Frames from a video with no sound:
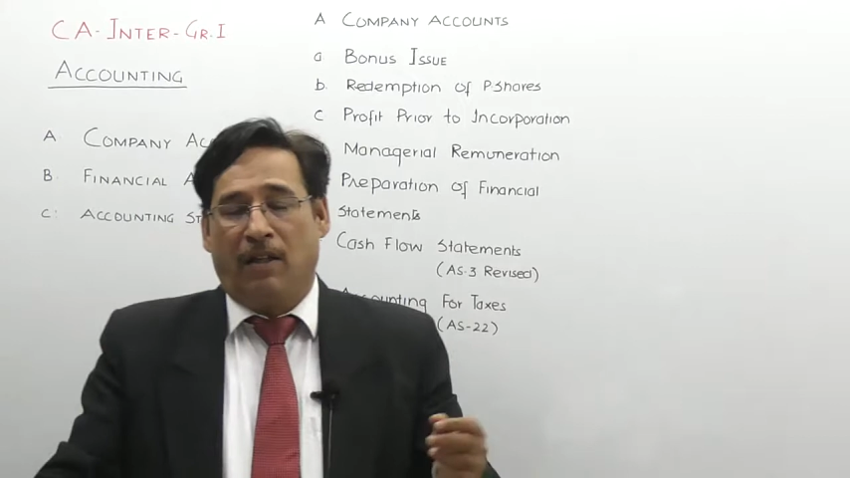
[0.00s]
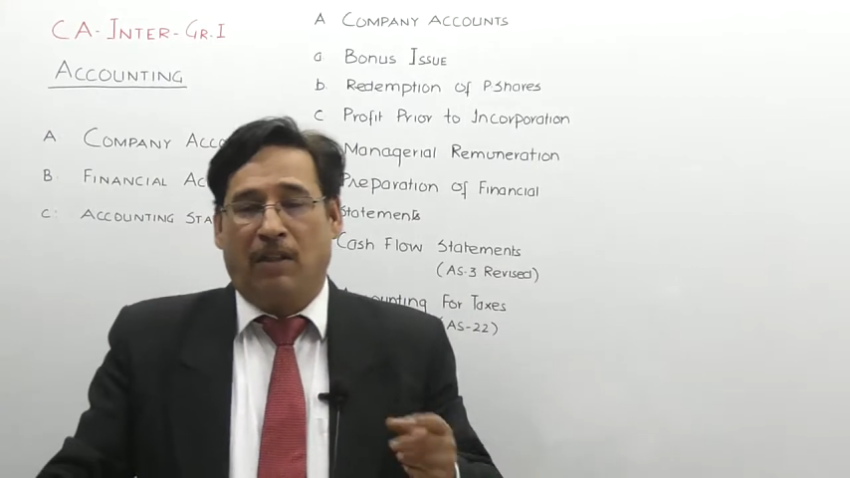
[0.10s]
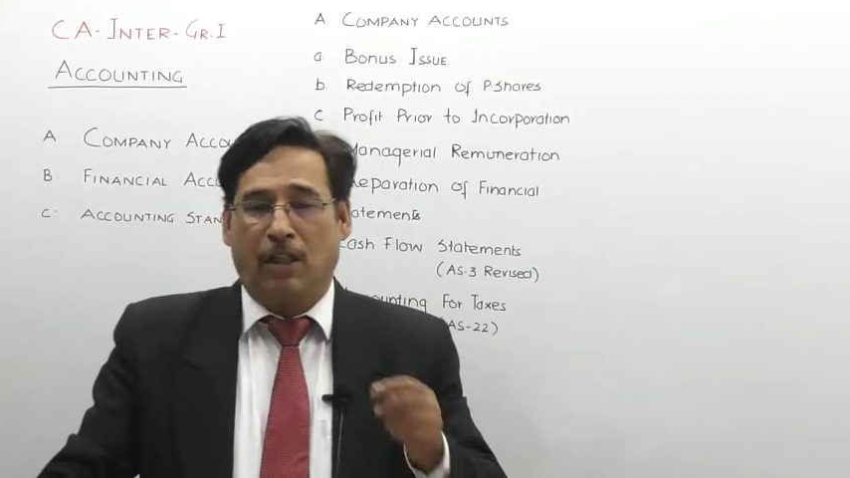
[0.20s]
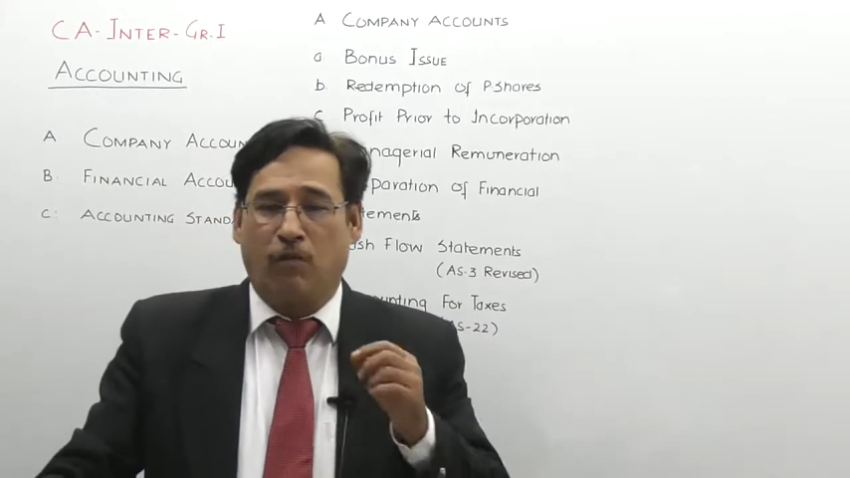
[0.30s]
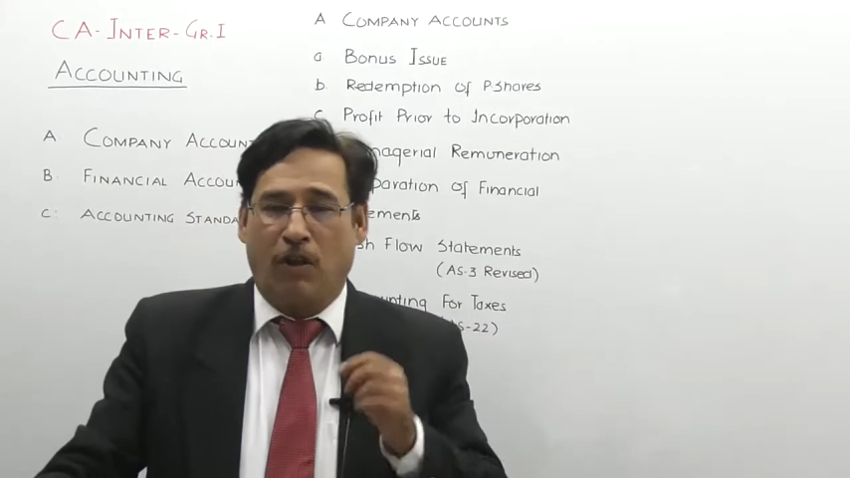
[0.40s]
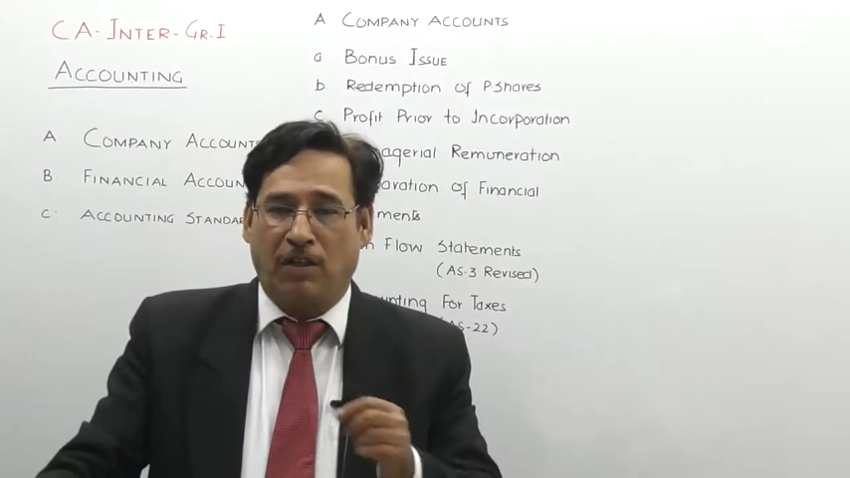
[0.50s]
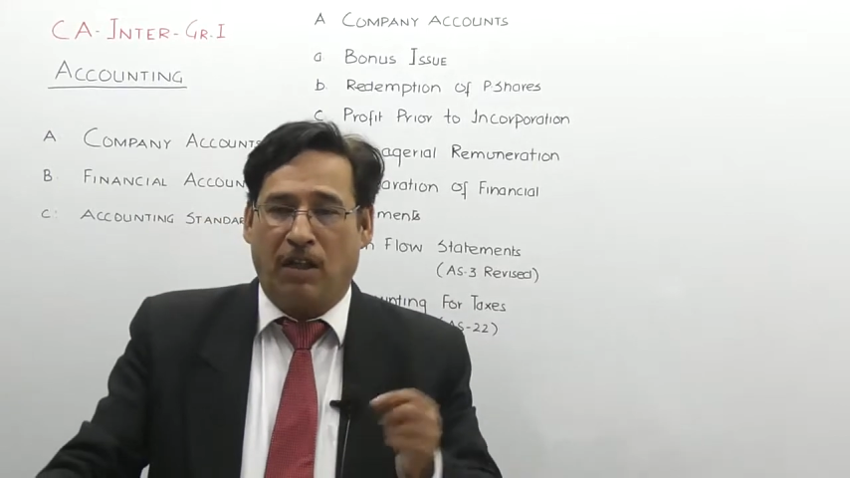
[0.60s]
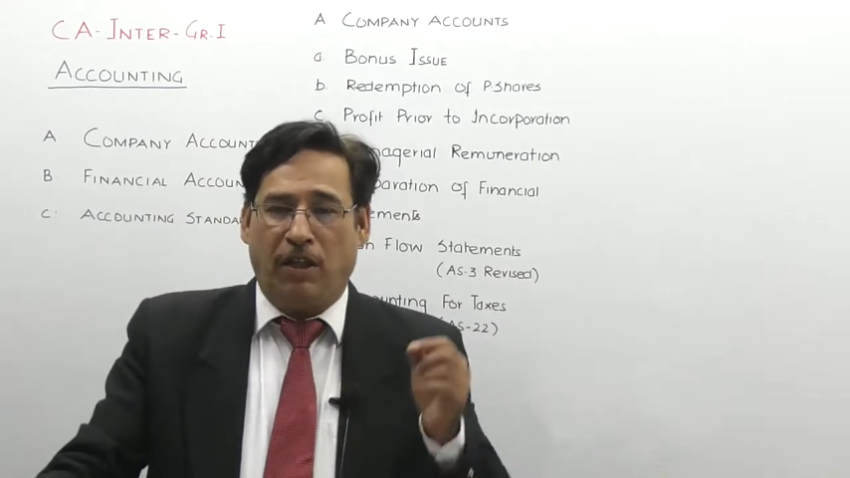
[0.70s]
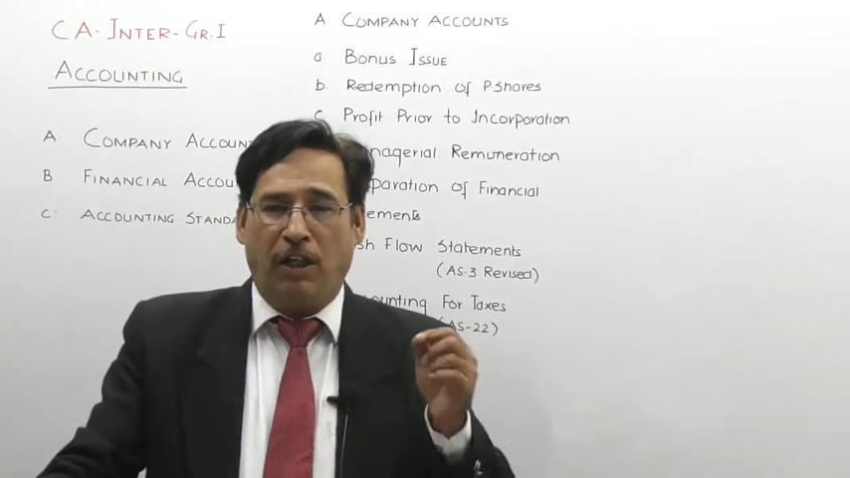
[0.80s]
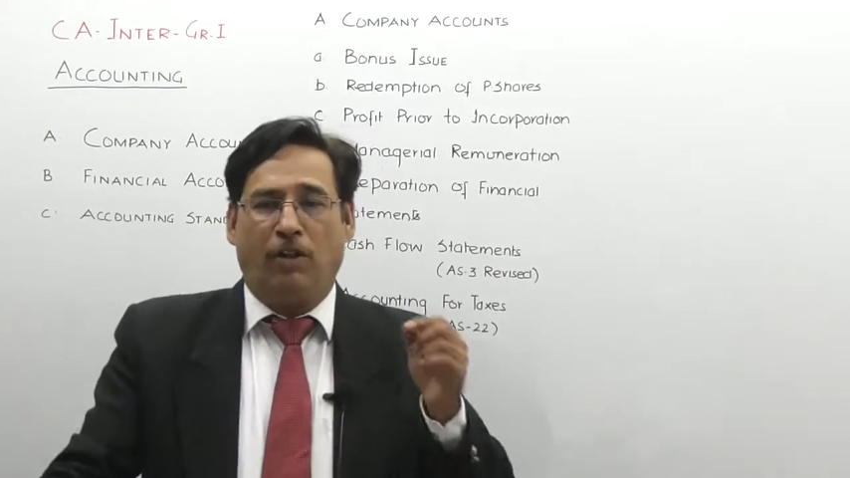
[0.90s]
this was the
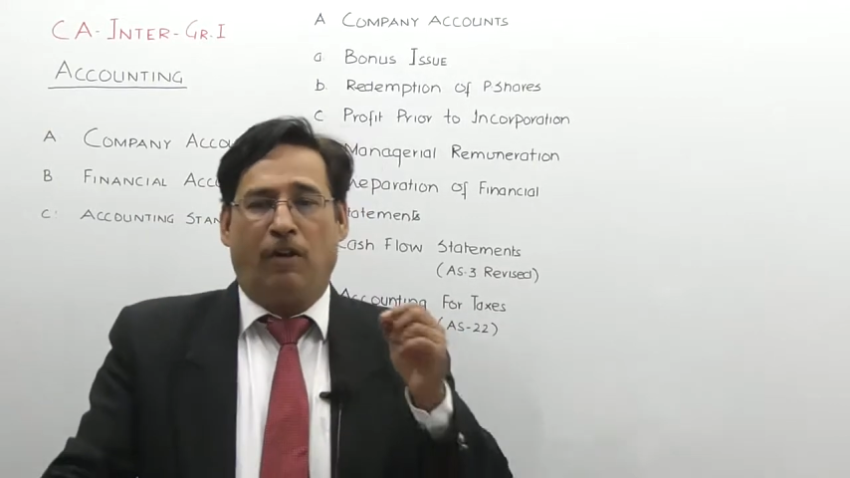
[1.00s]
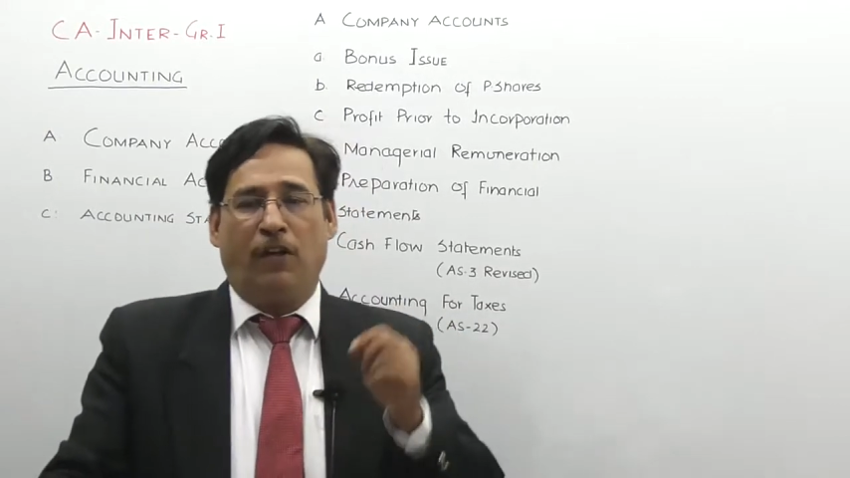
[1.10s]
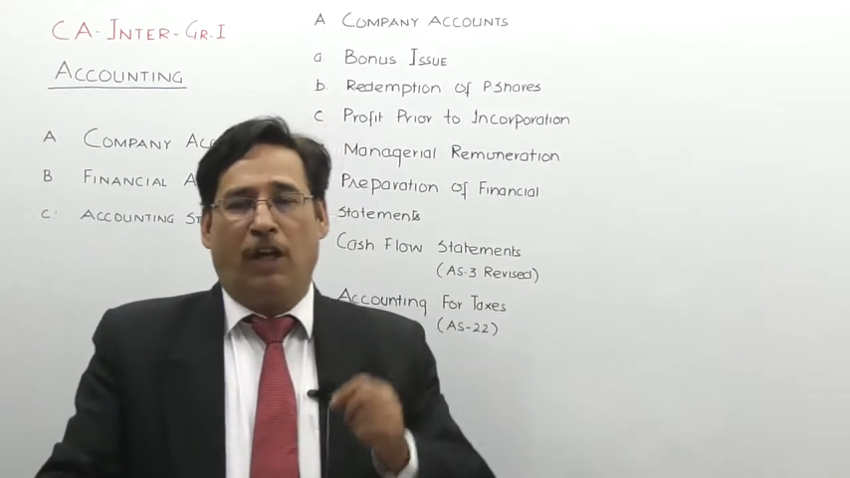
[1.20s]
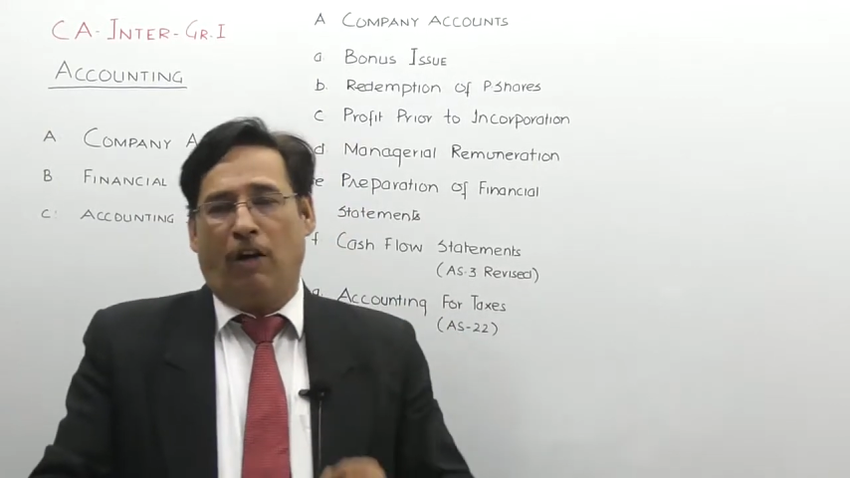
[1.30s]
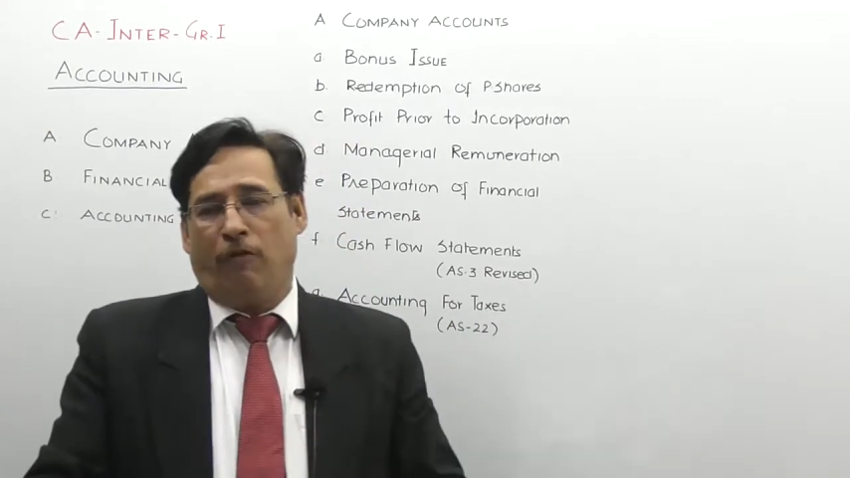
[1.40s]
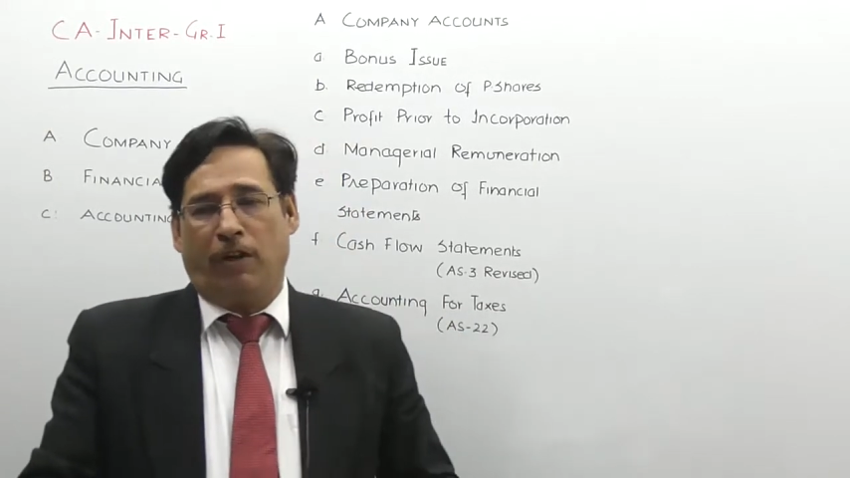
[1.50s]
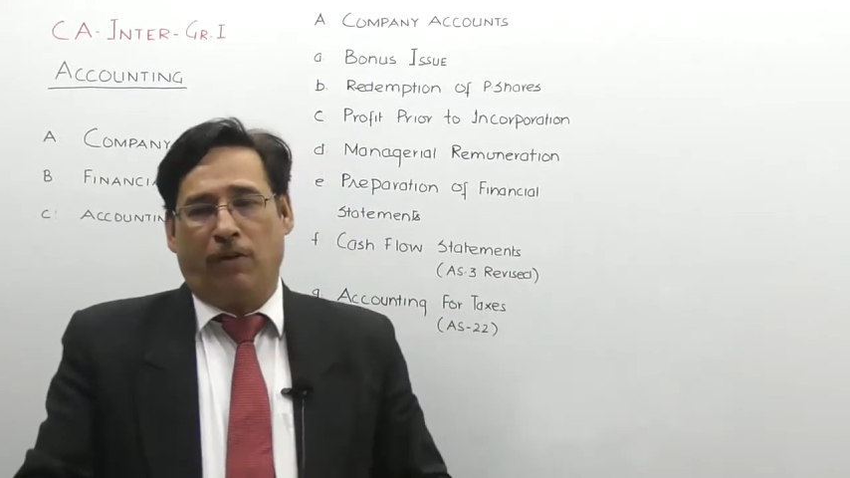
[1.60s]
need of the hour.